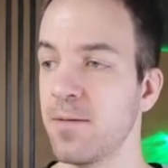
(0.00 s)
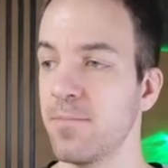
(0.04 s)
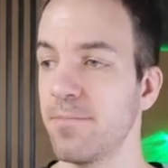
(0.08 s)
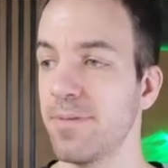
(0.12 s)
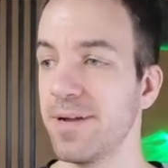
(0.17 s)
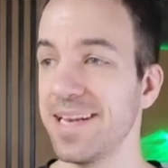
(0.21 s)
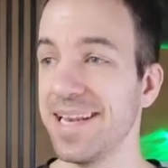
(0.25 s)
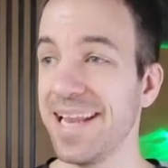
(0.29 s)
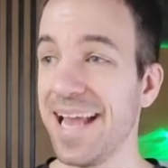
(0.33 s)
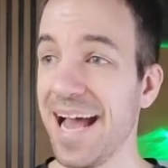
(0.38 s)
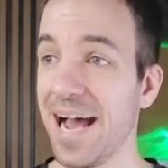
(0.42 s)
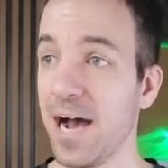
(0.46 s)

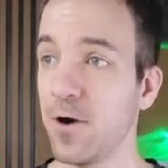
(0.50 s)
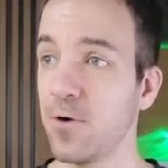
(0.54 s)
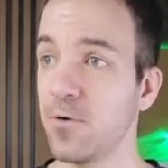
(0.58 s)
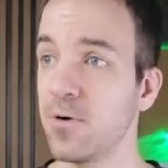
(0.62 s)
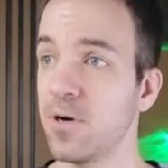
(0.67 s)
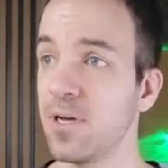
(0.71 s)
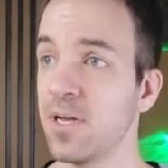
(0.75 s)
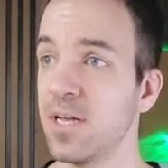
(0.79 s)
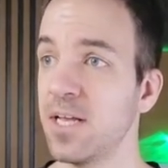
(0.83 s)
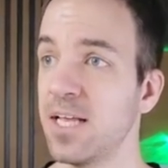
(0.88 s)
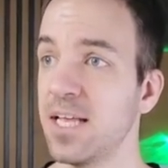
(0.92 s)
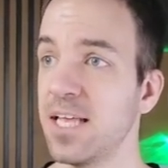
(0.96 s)
But
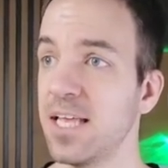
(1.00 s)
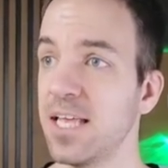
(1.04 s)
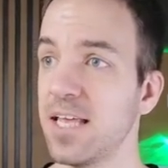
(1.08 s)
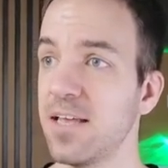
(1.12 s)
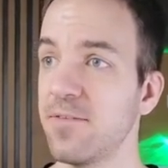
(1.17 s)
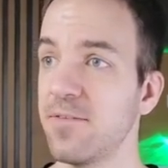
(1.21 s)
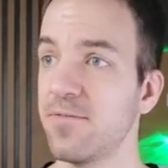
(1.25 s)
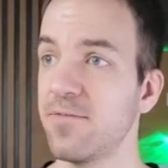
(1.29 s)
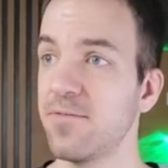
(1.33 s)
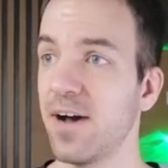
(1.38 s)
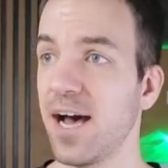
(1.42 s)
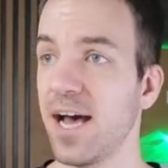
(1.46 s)
now,
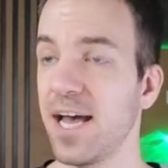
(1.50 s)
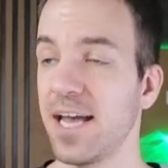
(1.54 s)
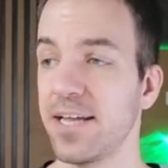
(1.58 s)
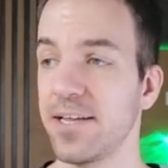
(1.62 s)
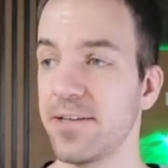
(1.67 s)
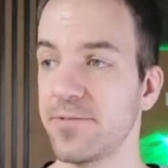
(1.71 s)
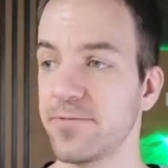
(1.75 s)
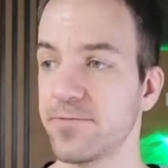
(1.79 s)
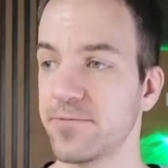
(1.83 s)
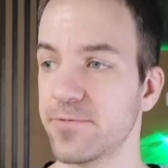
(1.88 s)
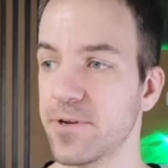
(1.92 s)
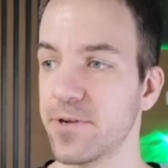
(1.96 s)
if
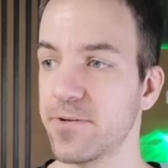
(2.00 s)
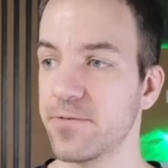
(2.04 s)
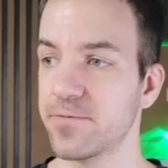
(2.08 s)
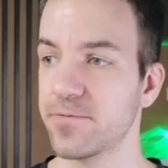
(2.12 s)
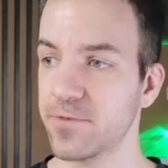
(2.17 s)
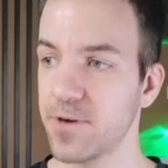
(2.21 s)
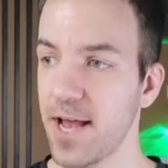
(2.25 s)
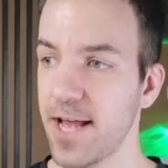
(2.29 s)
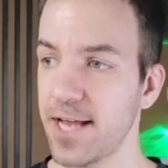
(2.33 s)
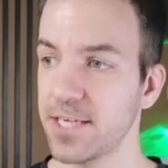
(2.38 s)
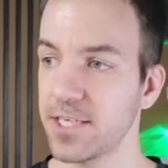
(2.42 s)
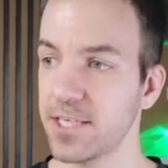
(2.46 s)
I
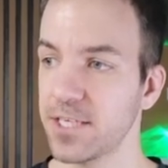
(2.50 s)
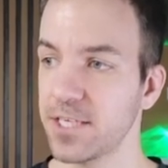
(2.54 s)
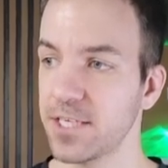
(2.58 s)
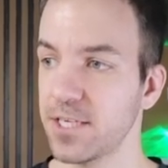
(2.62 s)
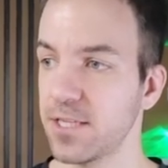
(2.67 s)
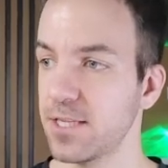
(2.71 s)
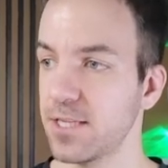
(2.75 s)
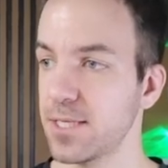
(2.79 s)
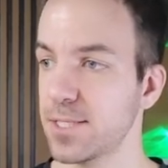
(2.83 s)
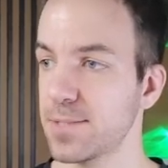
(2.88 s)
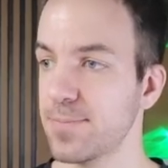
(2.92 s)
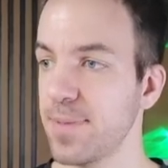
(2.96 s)
refresh,
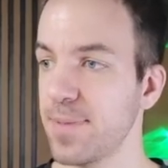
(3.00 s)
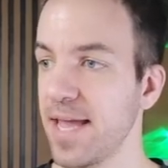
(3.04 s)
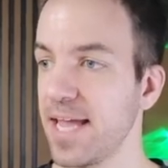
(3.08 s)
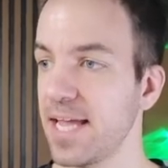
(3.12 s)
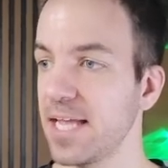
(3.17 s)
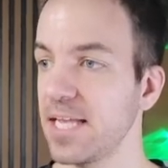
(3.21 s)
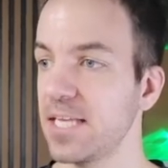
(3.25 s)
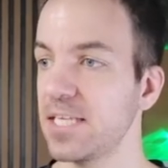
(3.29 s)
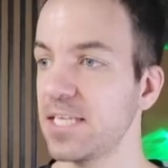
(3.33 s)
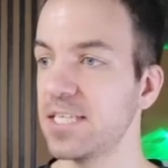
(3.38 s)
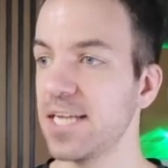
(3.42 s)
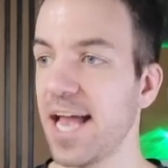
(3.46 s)
this
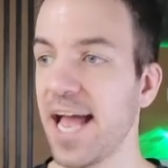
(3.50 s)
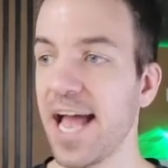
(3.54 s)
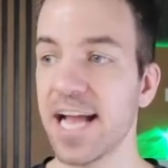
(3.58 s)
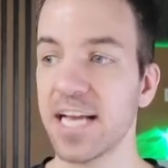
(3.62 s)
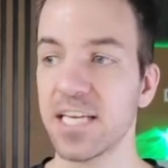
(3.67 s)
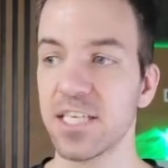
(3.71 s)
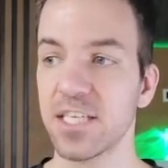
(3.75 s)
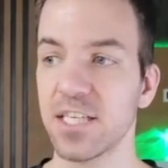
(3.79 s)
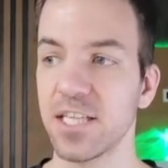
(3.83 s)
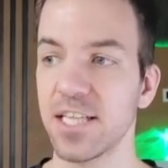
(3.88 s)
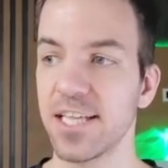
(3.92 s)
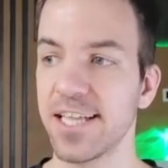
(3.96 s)
page
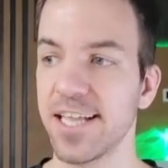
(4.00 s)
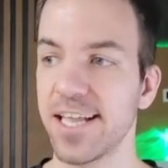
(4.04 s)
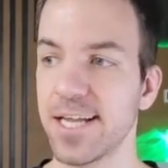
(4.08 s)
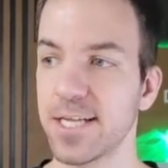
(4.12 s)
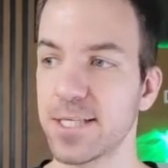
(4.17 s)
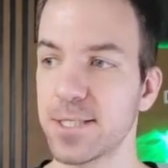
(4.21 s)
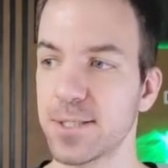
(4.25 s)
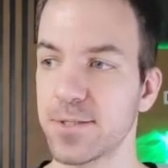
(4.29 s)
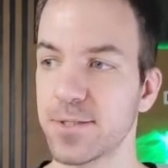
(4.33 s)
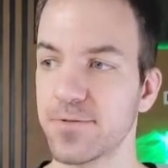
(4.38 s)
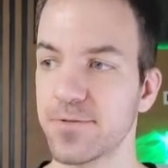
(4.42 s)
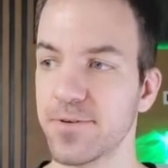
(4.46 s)
actually
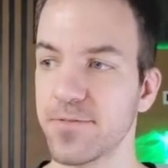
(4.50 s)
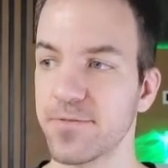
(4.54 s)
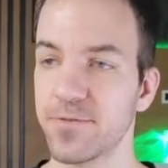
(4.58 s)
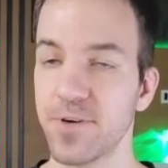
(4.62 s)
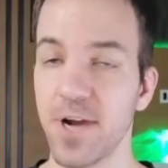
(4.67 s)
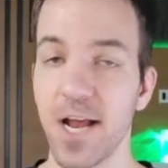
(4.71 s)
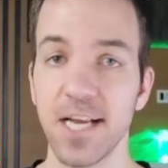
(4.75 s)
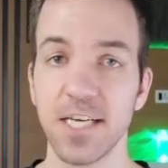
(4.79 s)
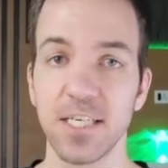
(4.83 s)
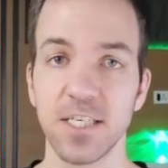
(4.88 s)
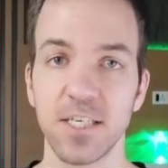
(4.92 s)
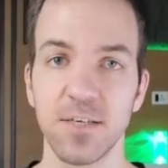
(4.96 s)
gets
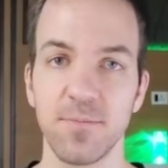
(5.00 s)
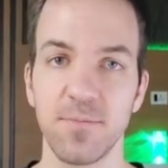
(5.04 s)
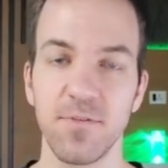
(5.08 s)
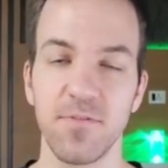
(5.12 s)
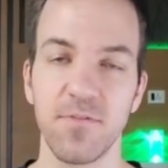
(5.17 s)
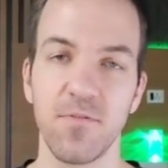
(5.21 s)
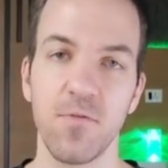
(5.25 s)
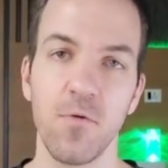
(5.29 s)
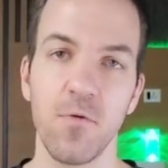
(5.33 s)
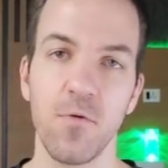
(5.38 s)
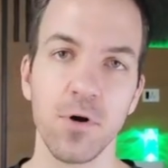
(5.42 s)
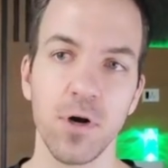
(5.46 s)
refreshed
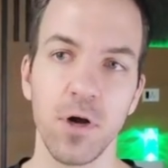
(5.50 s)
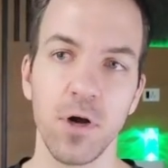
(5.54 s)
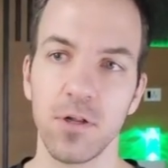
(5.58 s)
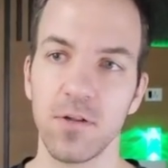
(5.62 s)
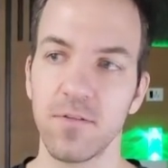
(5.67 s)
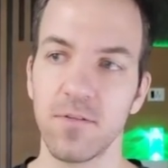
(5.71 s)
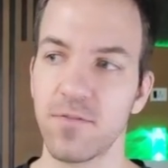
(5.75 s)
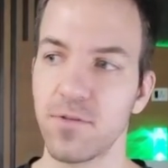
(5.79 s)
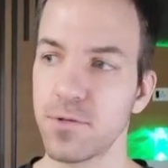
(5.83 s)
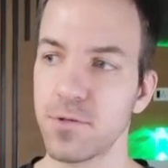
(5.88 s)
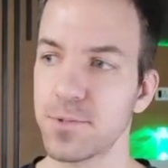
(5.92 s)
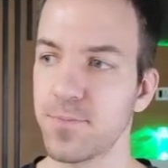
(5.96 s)
before all
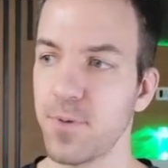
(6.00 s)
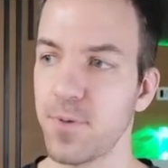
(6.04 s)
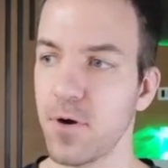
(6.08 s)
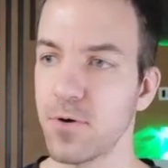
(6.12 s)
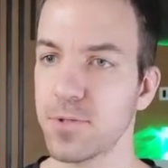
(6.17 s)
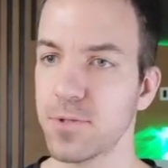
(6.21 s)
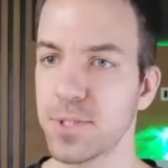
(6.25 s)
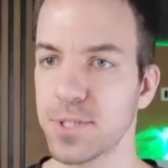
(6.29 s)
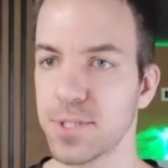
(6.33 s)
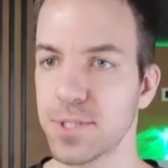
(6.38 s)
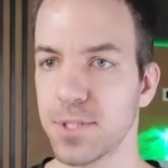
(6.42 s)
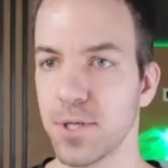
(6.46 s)
of those
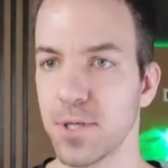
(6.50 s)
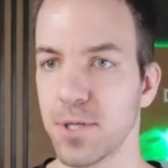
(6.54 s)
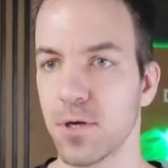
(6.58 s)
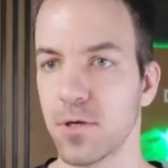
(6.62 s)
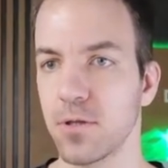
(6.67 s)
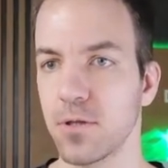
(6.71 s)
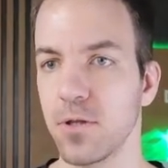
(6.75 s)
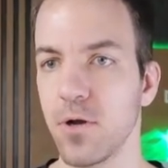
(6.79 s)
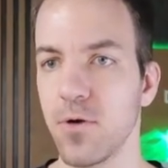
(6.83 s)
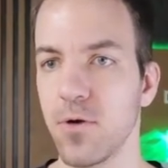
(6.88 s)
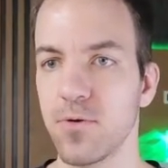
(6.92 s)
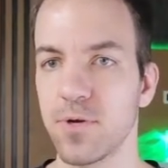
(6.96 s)
posts are
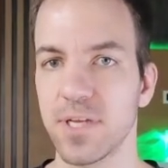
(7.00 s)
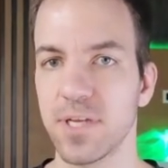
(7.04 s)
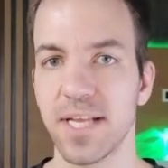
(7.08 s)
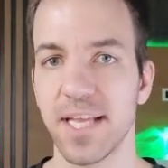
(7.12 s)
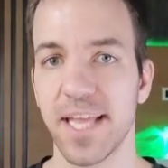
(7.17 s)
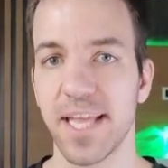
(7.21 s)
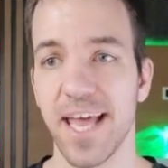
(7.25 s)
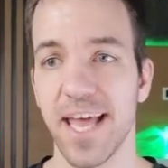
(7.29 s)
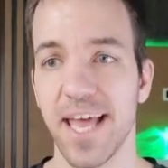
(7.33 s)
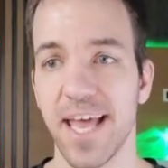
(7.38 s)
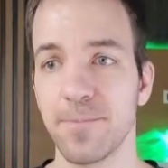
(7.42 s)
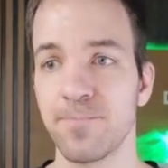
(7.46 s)
loaded
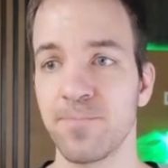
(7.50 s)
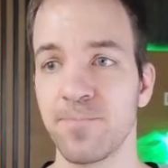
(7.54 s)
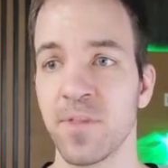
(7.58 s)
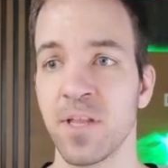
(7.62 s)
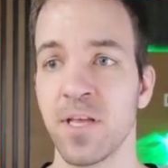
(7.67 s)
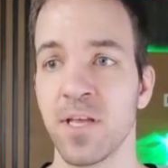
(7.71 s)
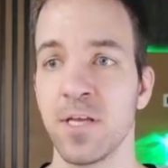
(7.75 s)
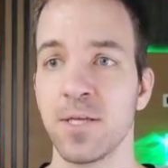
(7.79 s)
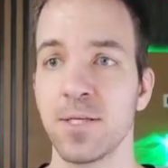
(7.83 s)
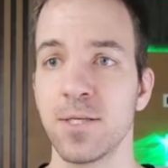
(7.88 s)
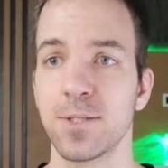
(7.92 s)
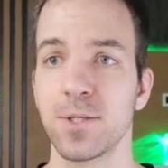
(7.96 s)
again.
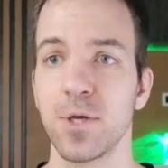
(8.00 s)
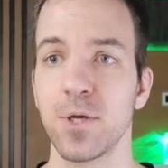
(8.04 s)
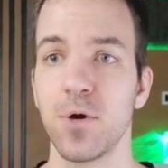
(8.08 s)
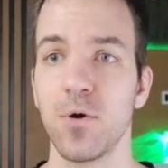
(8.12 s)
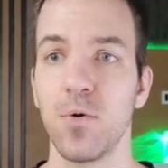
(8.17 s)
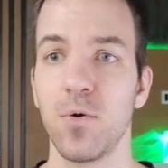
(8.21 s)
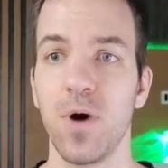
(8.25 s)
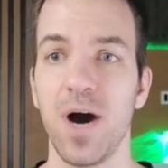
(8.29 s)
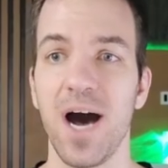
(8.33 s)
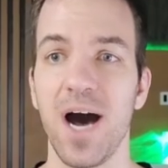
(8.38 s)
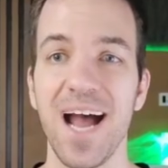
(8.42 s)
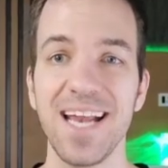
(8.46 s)

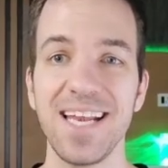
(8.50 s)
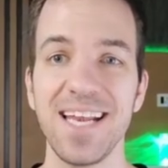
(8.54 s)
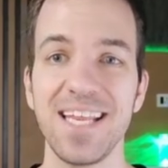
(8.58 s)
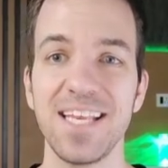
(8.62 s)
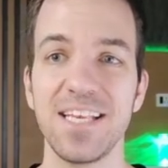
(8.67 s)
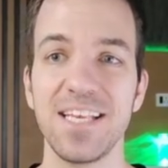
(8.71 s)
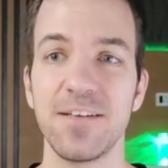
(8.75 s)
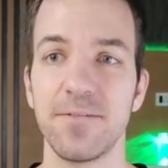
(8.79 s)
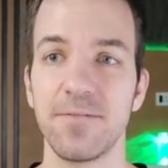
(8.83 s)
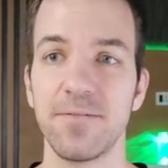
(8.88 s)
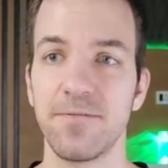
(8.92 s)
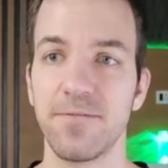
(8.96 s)
So I
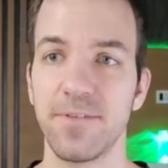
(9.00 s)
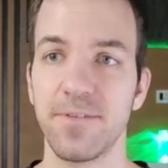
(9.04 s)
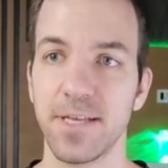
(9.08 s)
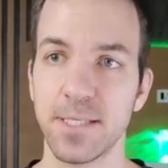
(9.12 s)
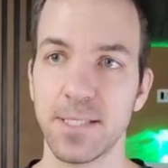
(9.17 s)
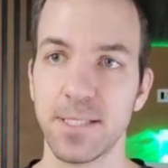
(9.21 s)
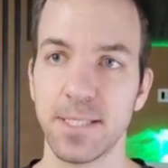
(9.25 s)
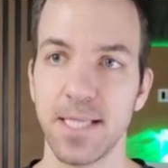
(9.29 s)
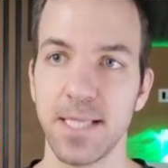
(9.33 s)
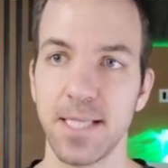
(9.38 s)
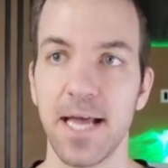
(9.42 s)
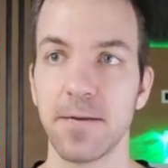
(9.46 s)
need to
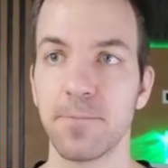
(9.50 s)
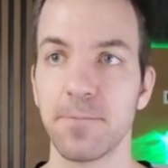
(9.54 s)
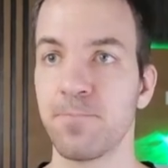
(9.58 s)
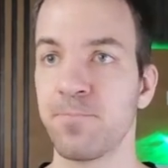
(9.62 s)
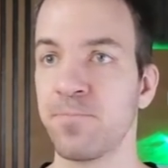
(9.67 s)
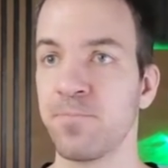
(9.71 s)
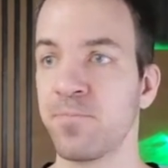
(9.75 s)
fix that.